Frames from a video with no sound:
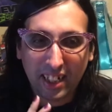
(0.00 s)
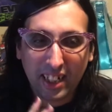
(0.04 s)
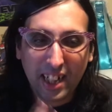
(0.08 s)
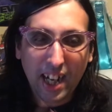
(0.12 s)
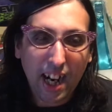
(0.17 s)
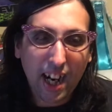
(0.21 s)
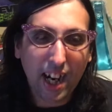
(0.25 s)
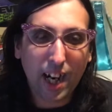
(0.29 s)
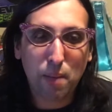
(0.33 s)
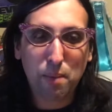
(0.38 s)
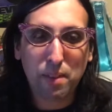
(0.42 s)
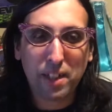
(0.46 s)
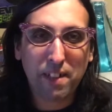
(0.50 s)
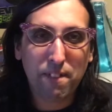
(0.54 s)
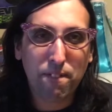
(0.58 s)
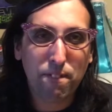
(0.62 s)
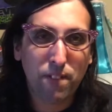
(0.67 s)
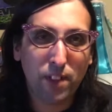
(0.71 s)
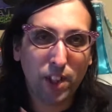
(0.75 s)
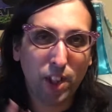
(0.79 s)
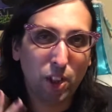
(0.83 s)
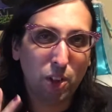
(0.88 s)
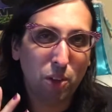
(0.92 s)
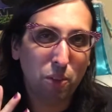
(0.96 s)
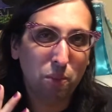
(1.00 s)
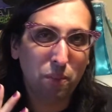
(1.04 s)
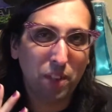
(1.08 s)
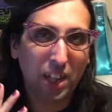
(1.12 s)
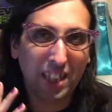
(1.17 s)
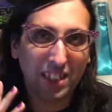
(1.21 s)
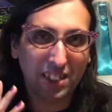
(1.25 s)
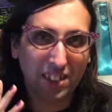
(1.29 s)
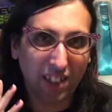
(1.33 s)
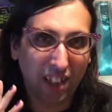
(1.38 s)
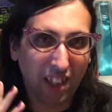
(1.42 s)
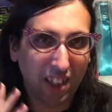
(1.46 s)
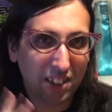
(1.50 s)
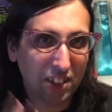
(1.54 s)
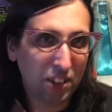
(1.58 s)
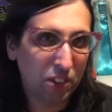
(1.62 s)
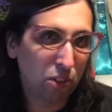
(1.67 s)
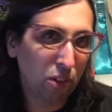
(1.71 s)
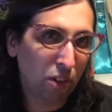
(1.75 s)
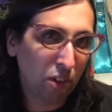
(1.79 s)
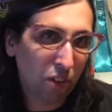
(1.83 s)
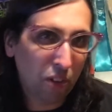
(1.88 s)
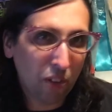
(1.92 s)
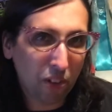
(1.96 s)
comedy film that's
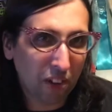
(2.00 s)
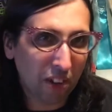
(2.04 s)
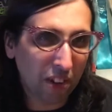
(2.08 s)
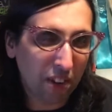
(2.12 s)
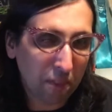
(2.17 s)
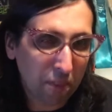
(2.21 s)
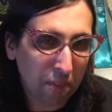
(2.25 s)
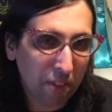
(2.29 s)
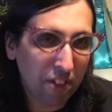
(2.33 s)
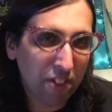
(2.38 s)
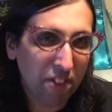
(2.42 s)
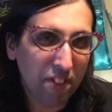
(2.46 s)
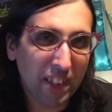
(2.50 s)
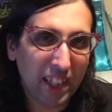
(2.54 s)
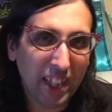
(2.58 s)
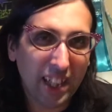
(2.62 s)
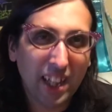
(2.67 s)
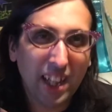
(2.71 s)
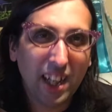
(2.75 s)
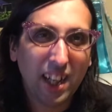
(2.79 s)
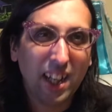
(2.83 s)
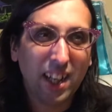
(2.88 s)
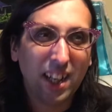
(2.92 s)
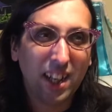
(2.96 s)
also a horror movie,